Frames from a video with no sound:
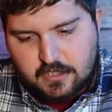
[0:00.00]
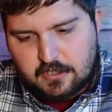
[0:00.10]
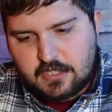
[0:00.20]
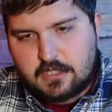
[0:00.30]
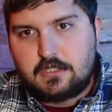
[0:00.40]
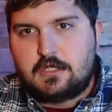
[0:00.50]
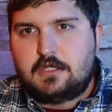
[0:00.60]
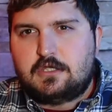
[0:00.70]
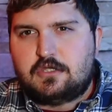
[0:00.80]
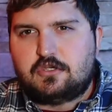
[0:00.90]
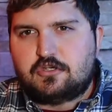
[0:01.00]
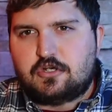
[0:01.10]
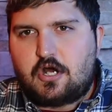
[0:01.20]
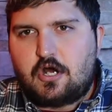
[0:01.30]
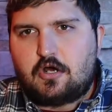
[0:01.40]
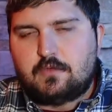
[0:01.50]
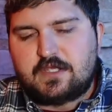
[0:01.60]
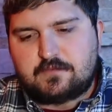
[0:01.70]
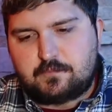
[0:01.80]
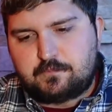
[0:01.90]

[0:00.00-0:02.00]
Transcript: area, you could always